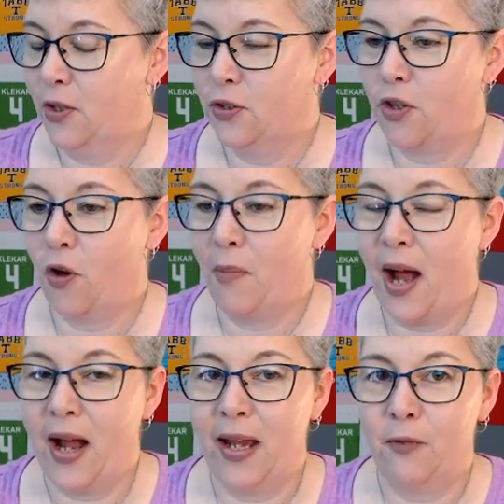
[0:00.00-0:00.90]
So
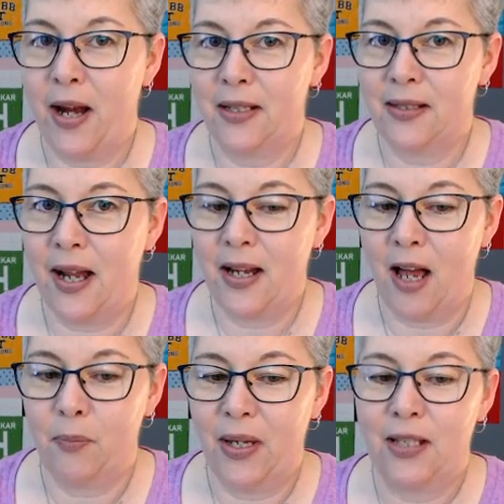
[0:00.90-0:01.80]
my right side
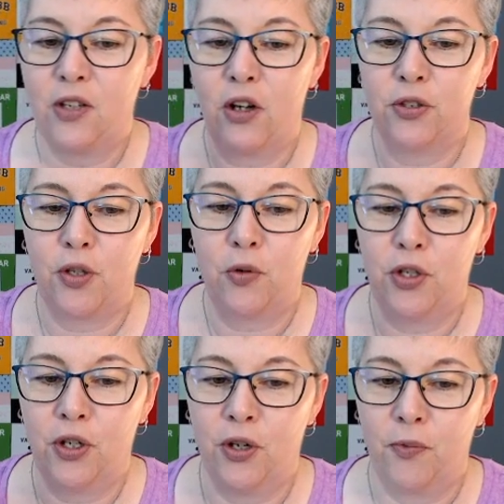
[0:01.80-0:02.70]
up is also
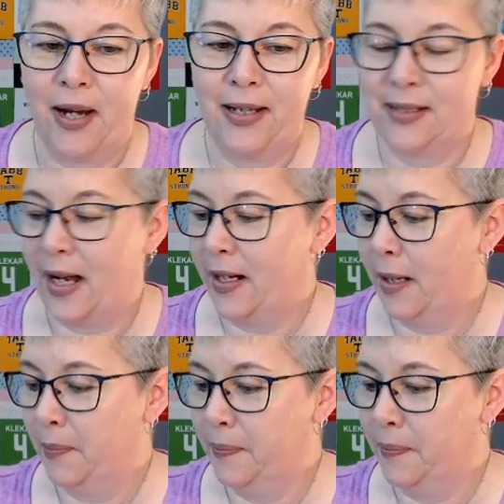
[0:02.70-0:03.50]
your right side up.